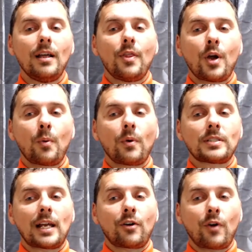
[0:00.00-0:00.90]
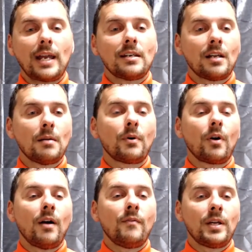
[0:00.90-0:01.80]
there was a great number
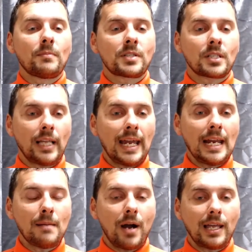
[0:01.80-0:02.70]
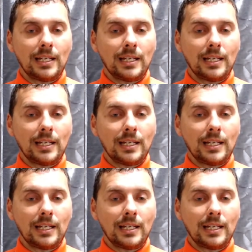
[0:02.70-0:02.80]
of them slain by this